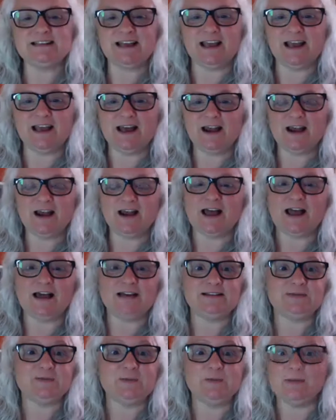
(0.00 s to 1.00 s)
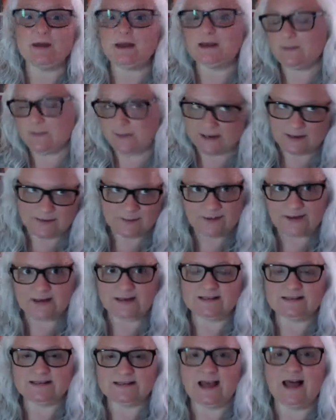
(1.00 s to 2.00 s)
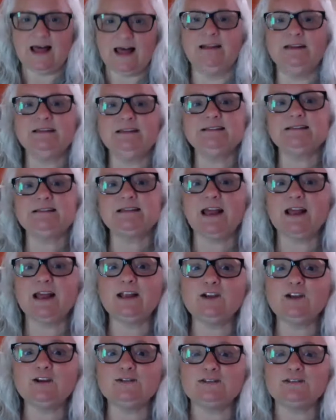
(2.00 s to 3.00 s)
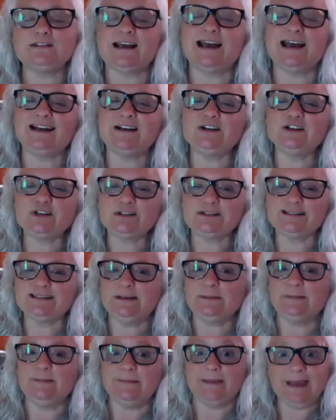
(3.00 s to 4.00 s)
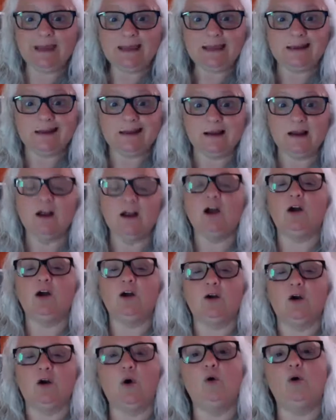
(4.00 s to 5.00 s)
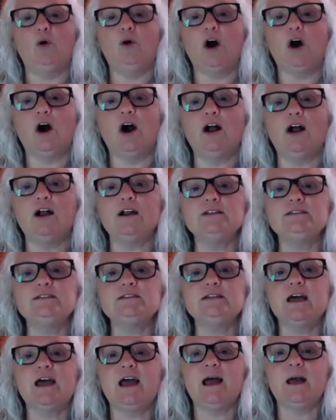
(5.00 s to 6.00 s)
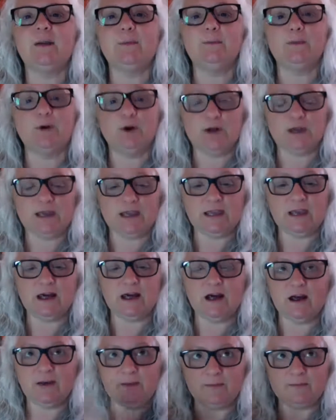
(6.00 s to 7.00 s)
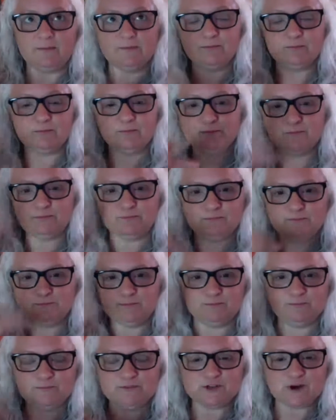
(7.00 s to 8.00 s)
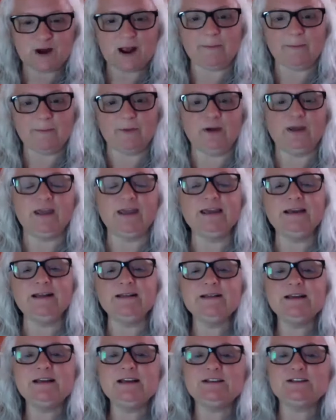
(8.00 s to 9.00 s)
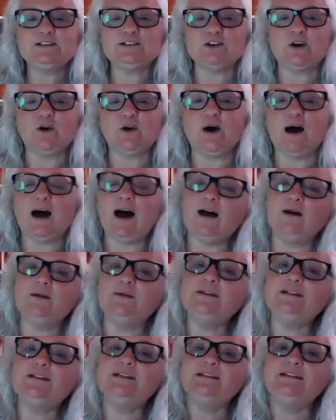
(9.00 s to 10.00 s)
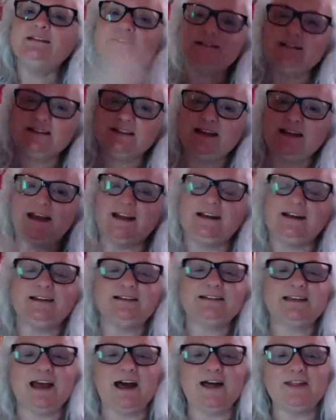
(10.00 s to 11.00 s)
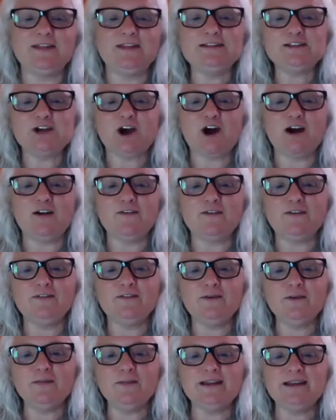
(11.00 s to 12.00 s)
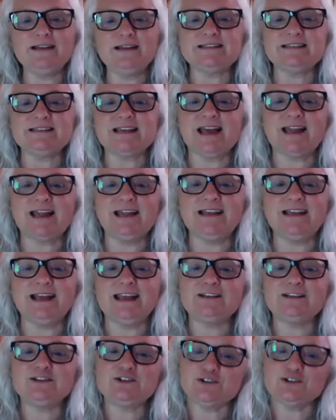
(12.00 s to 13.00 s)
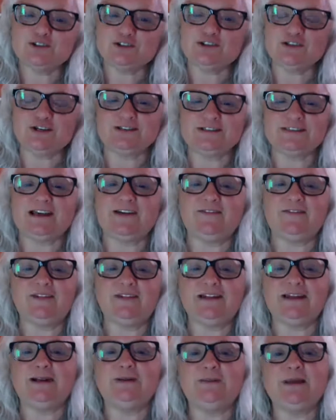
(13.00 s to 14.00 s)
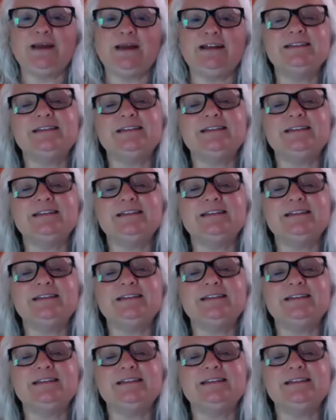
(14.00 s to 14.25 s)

and has many, many, many talents and used to actually make her own cards and book scrapbooking. So I will let Kathy talk for a few minutes and introduce herself a little bit.